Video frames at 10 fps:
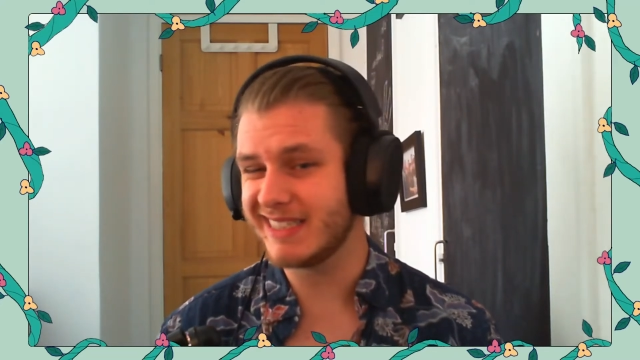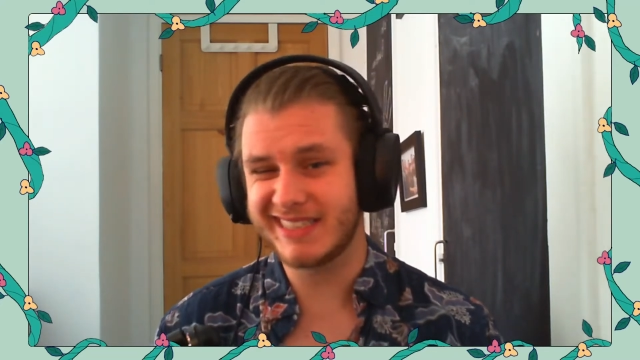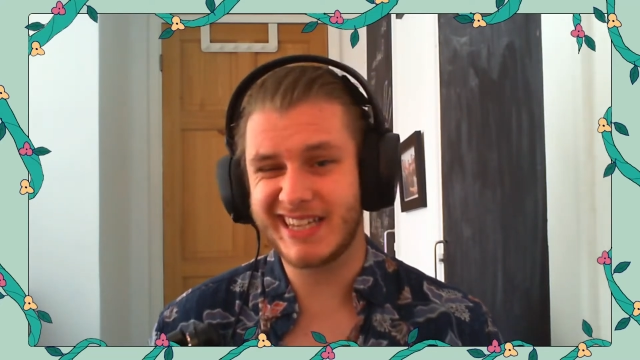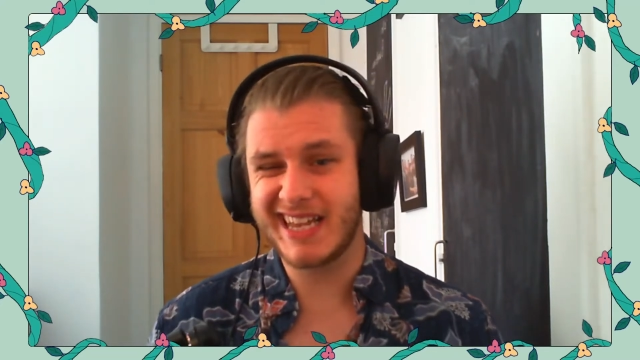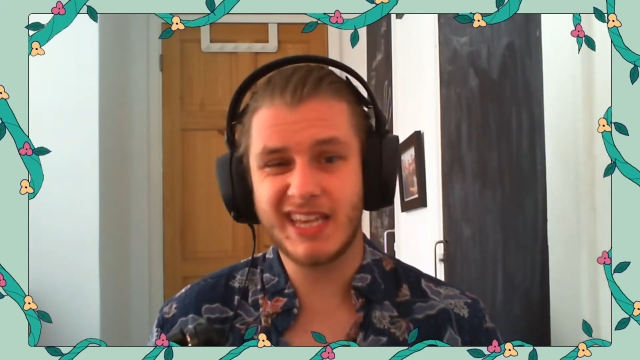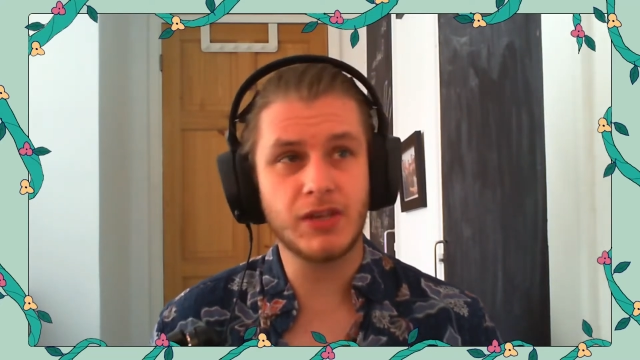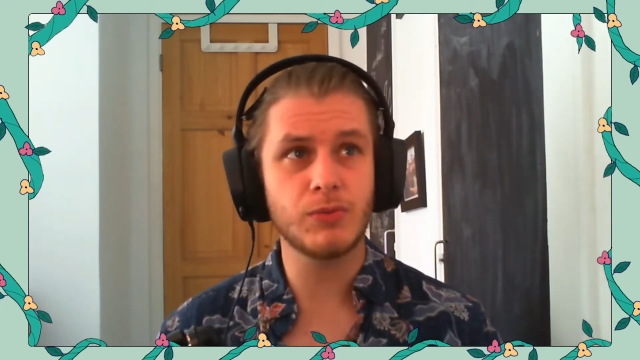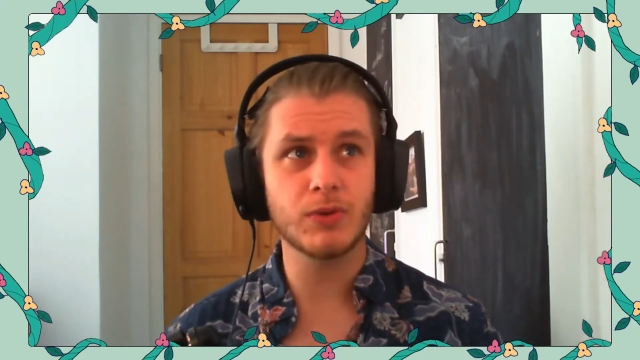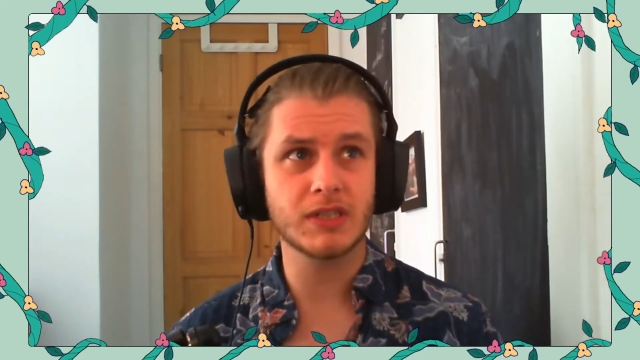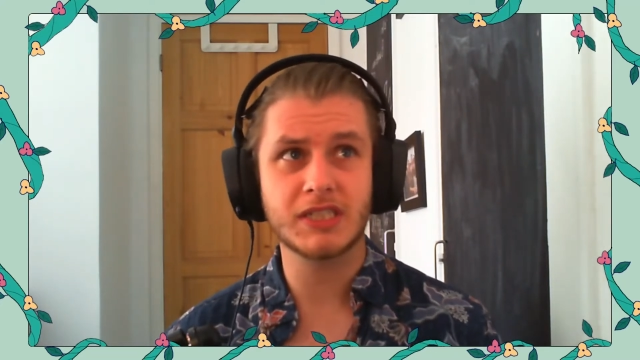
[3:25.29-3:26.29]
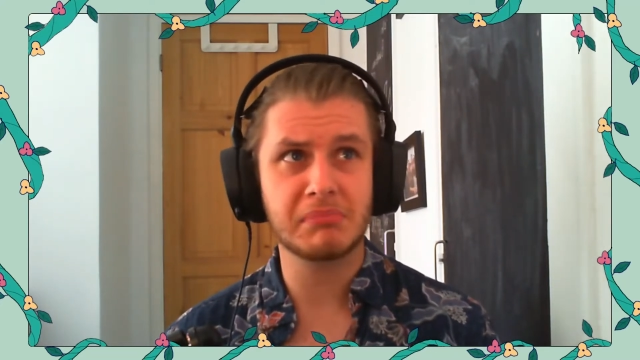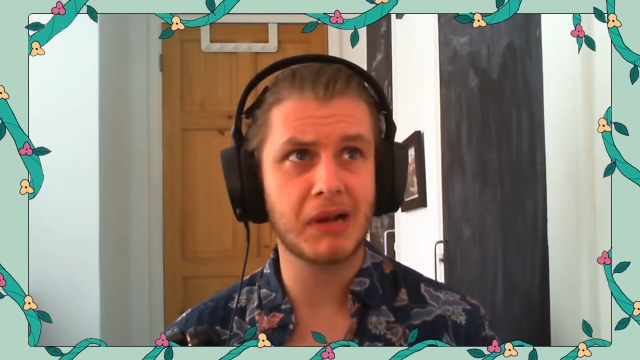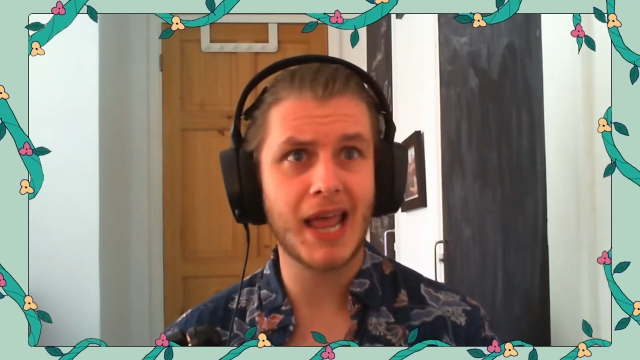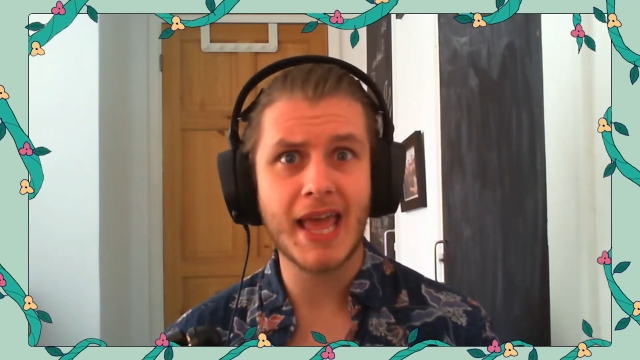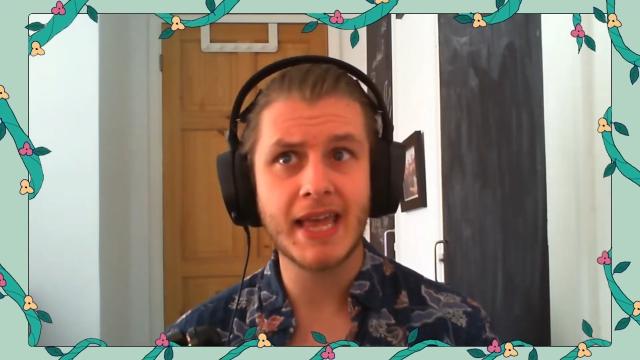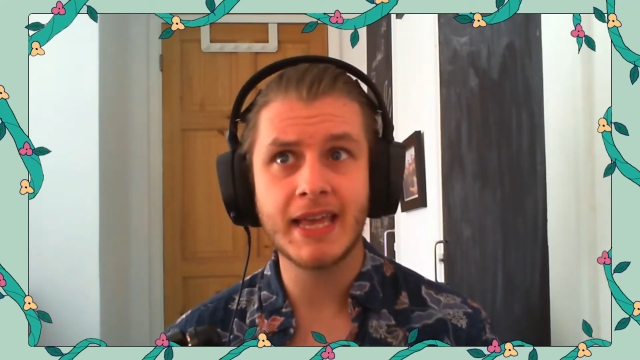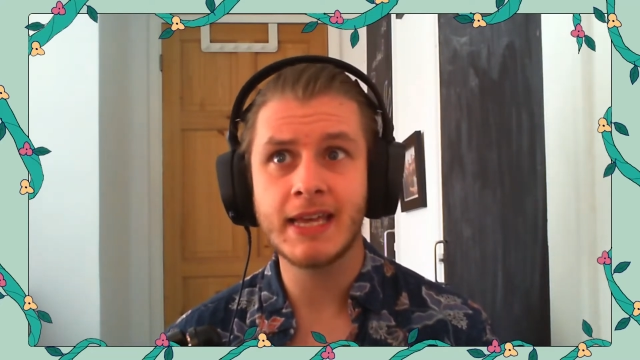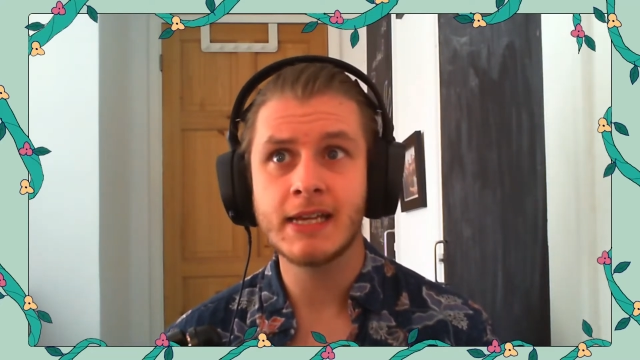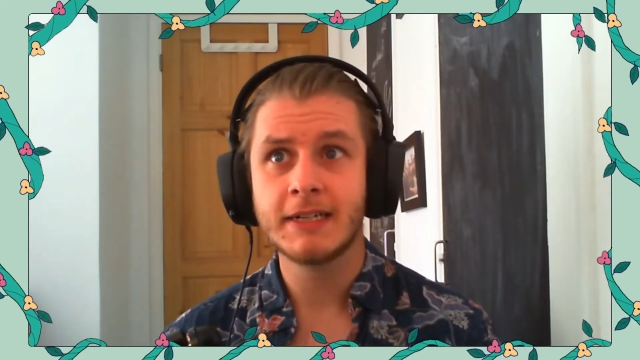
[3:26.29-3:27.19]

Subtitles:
Say you want to play